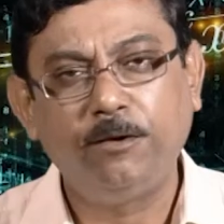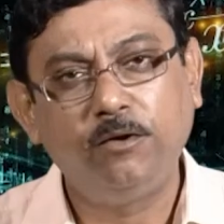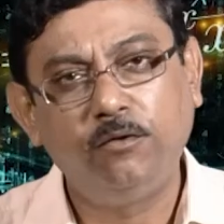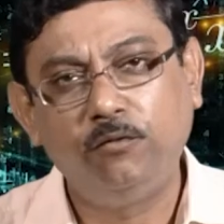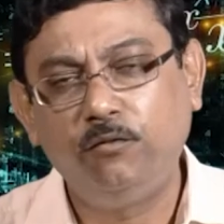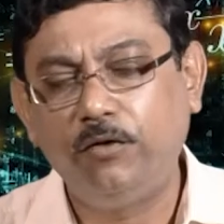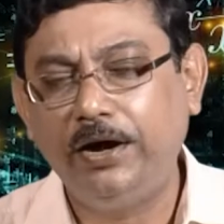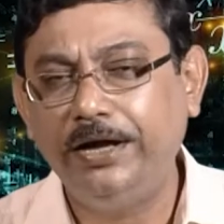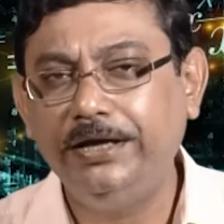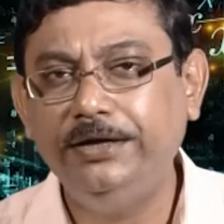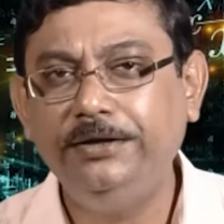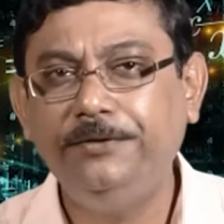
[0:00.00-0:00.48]

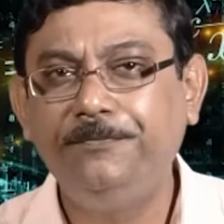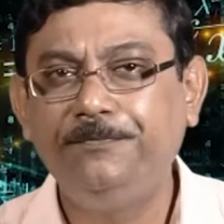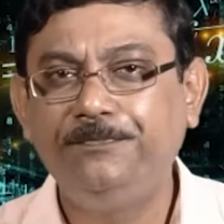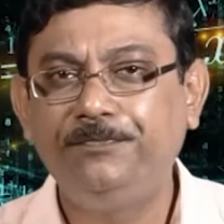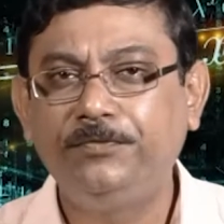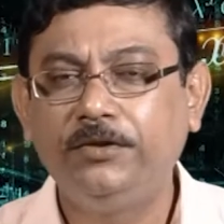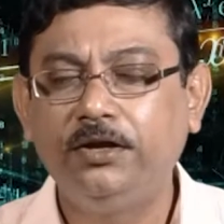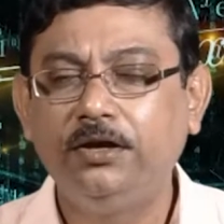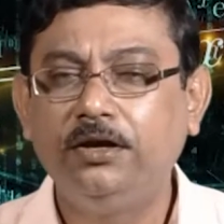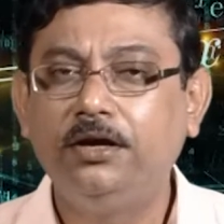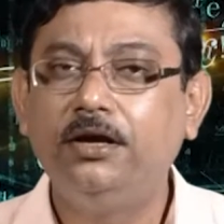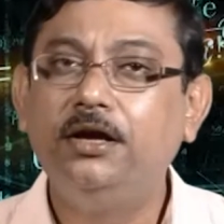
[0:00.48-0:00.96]
Why?
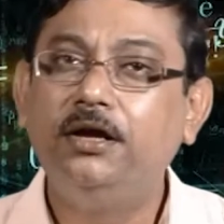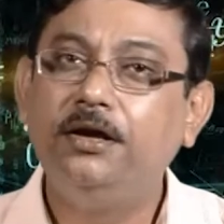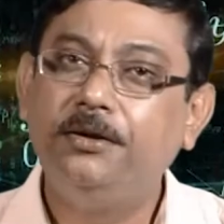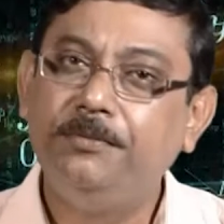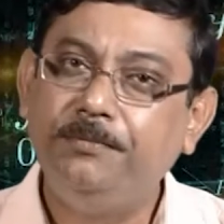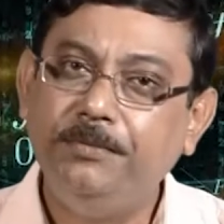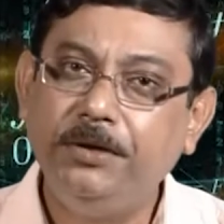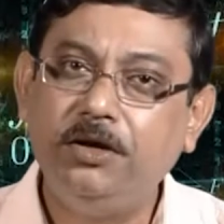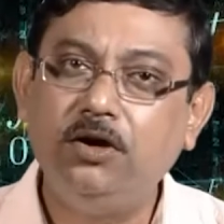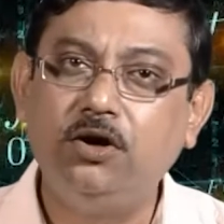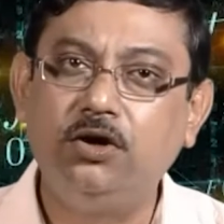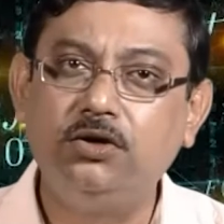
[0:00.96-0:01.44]

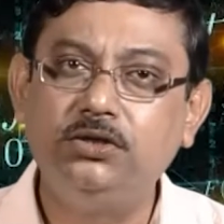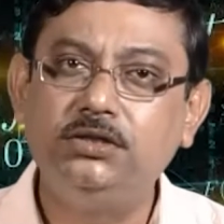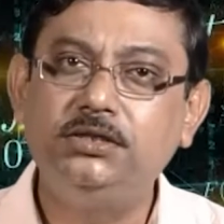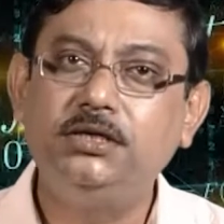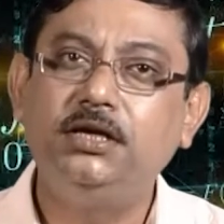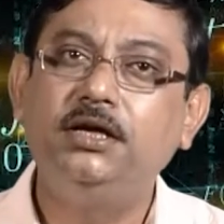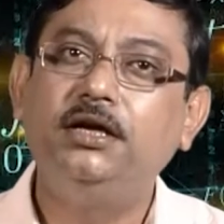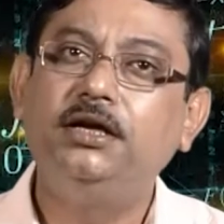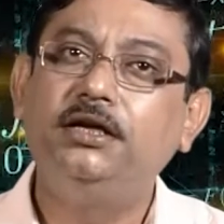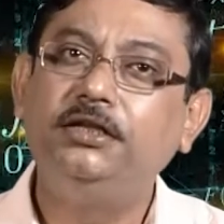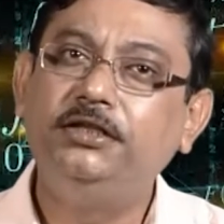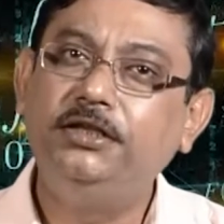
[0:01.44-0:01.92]

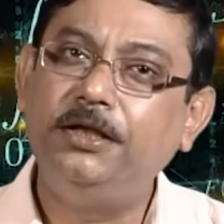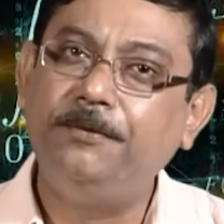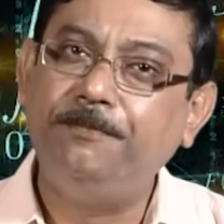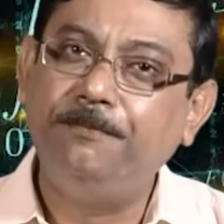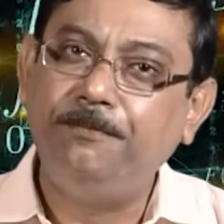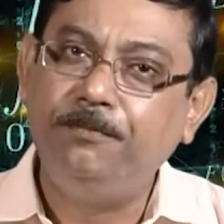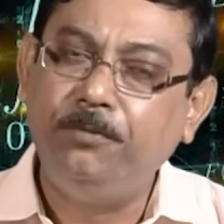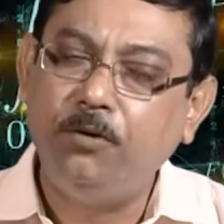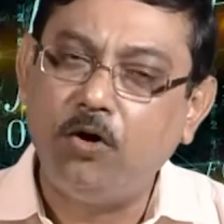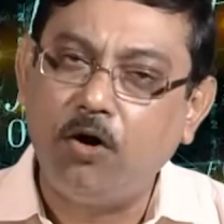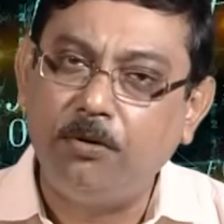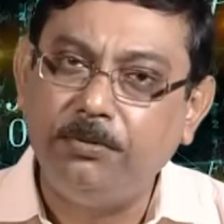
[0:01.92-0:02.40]
Because the
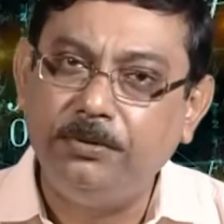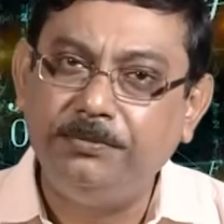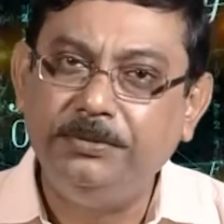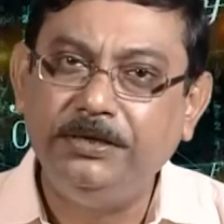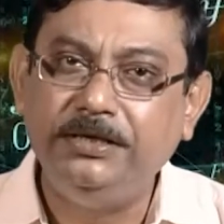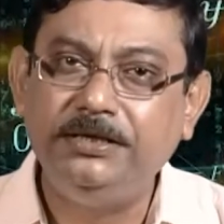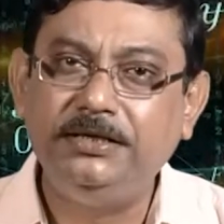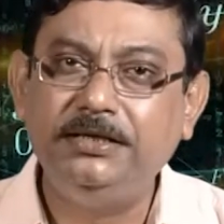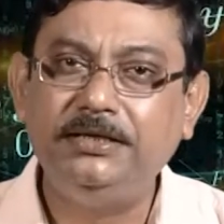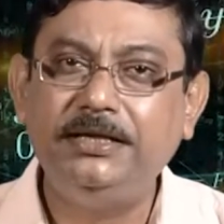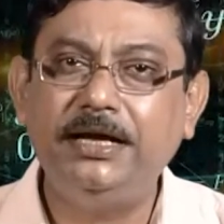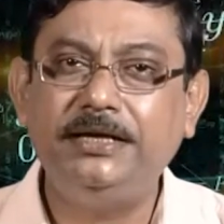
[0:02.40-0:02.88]

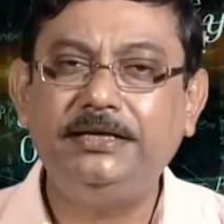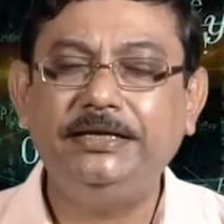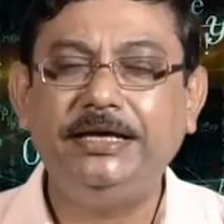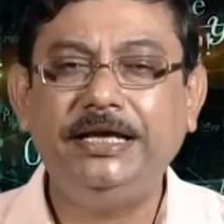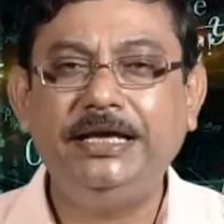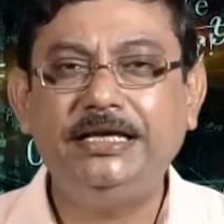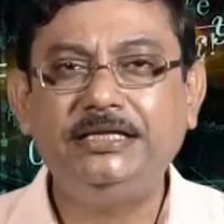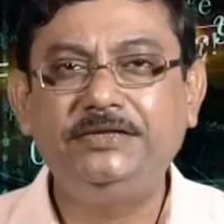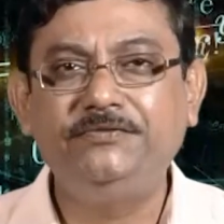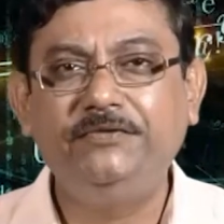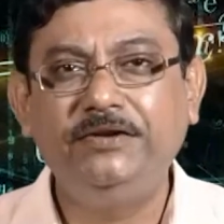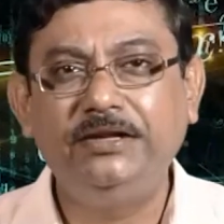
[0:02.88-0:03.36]
probability that
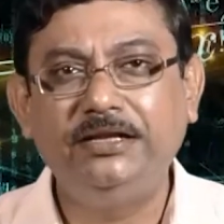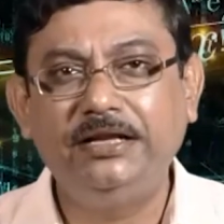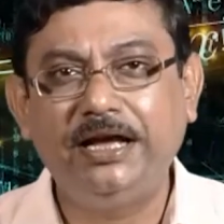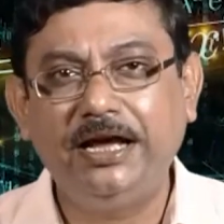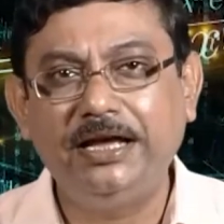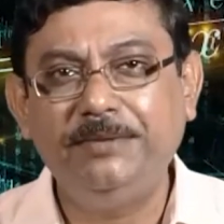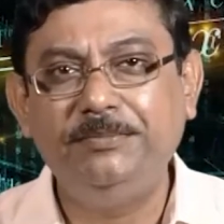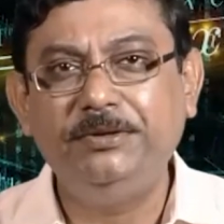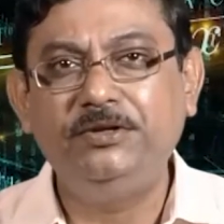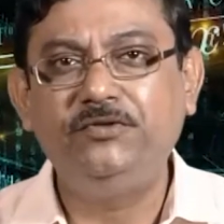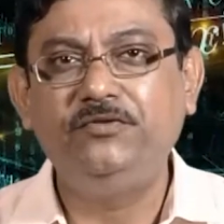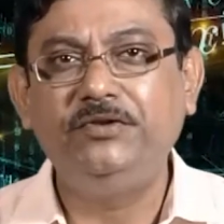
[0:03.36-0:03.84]
x will
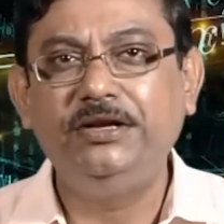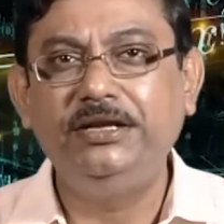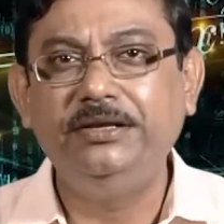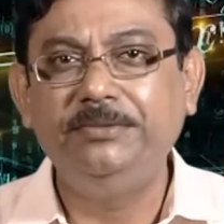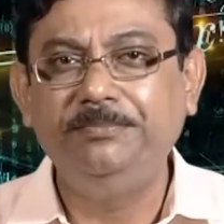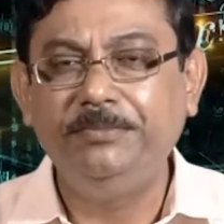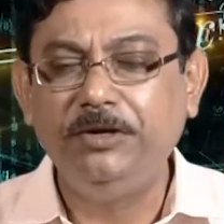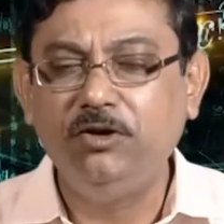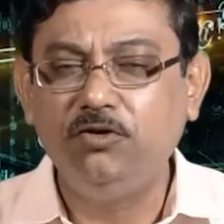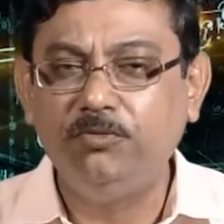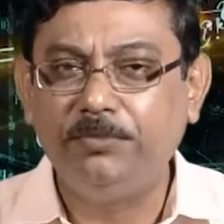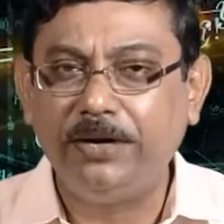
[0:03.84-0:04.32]
lie
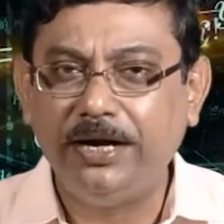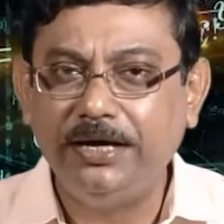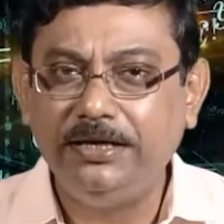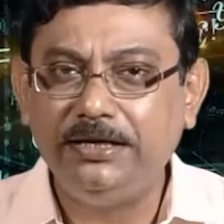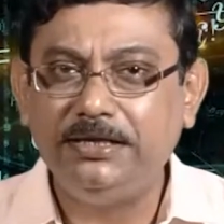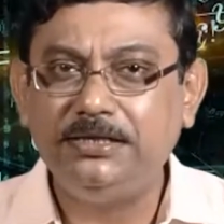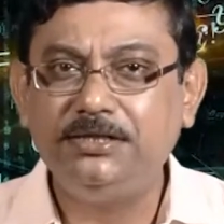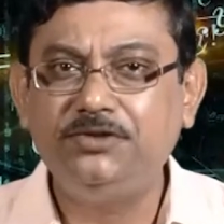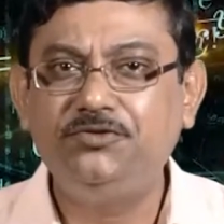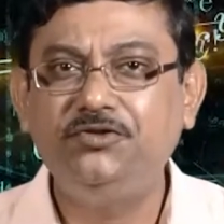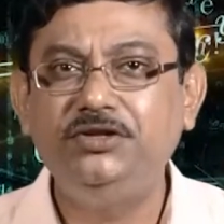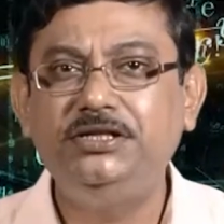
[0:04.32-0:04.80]
between mu
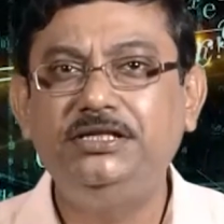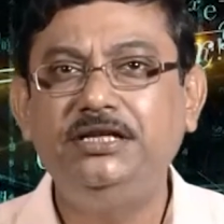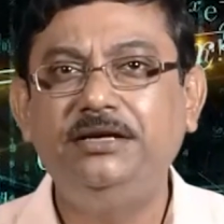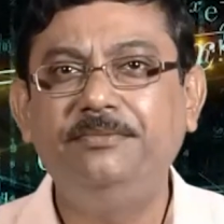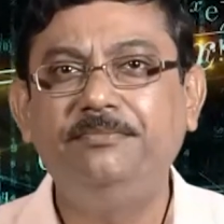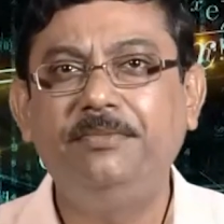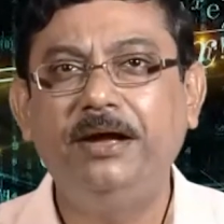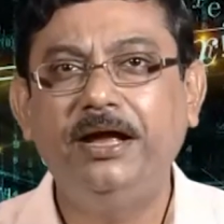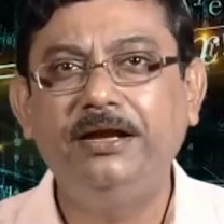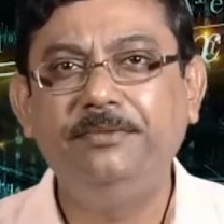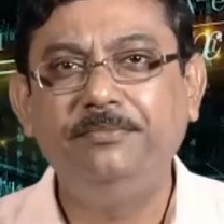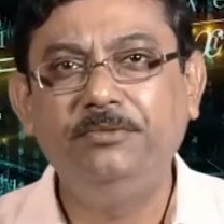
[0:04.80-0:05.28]
minus 3
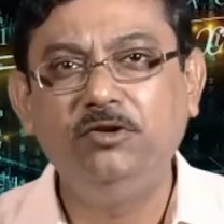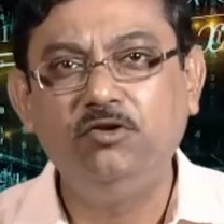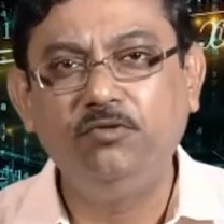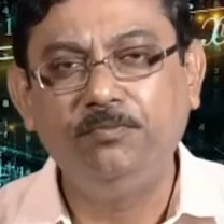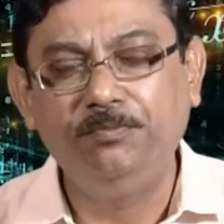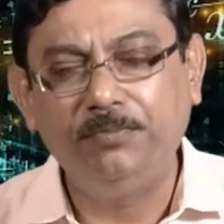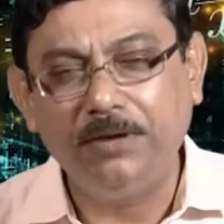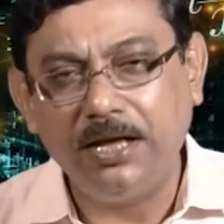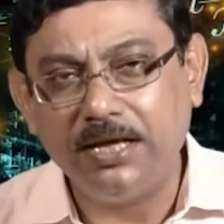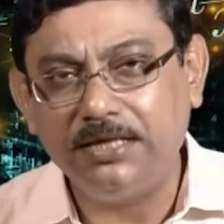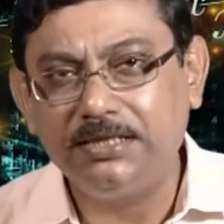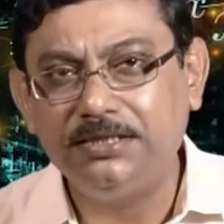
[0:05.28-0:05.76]
sigma and mu
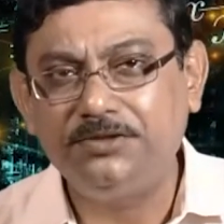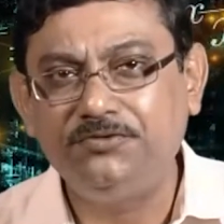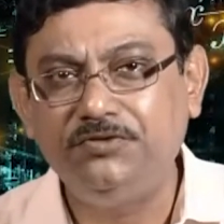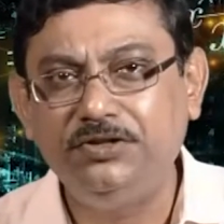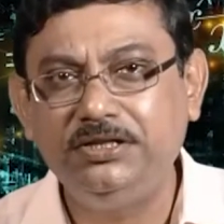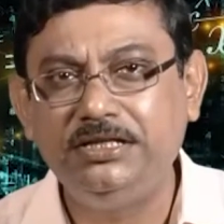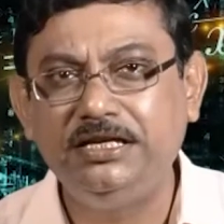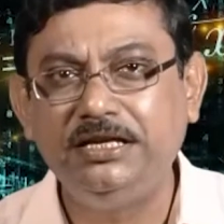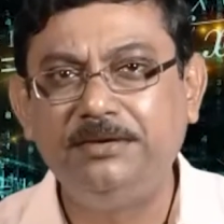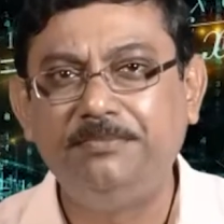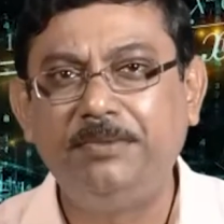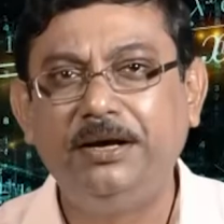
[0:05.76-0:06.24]
plus
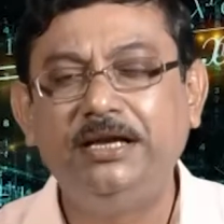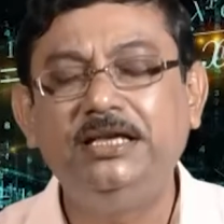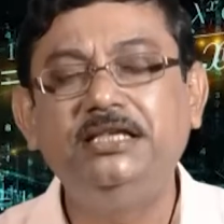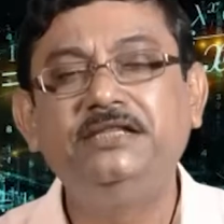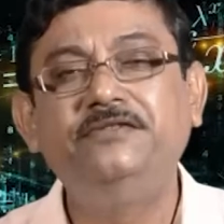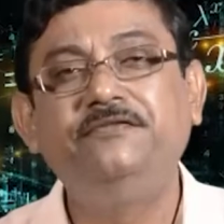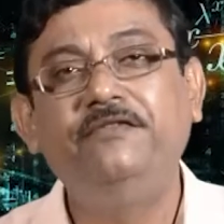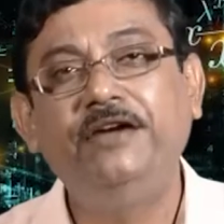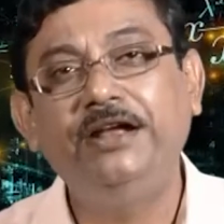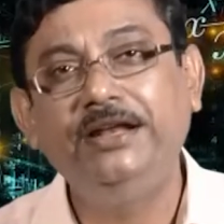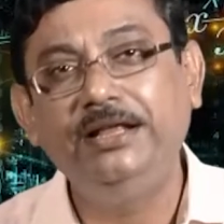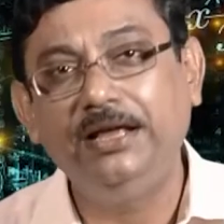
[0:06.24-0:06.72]
3 sigma
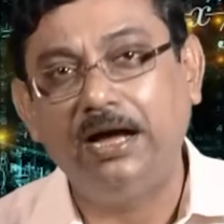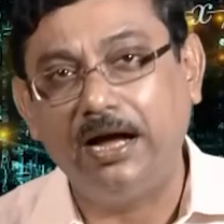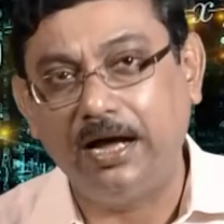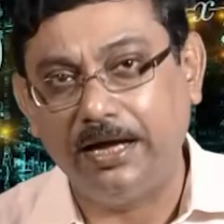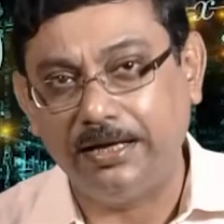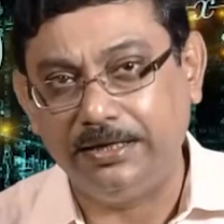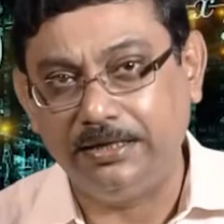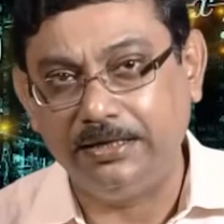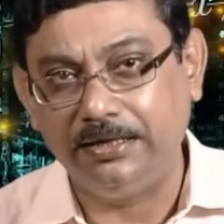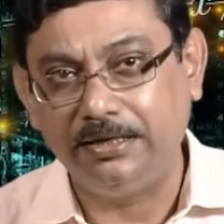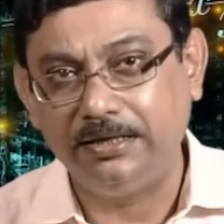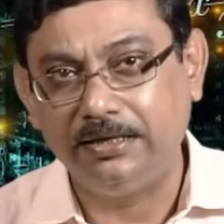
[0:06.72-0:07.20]
is very
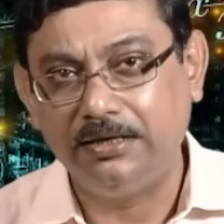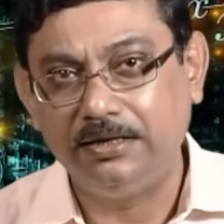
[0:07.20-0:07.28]
high.